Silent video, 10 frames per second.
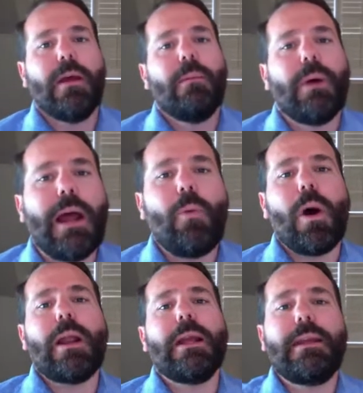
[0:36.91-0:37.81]
but I
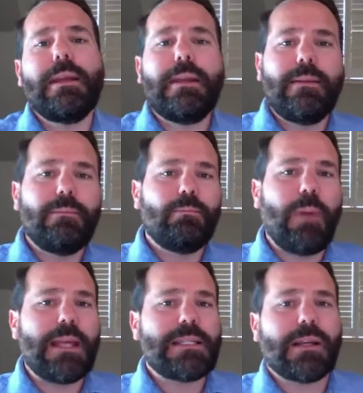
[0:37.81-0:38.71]
want to
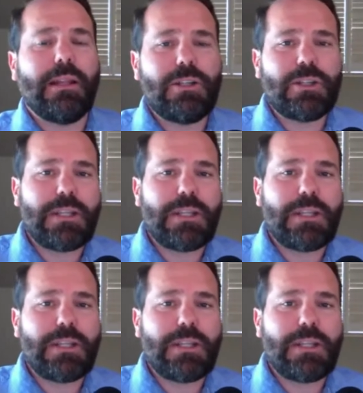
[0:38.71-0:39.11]
basically just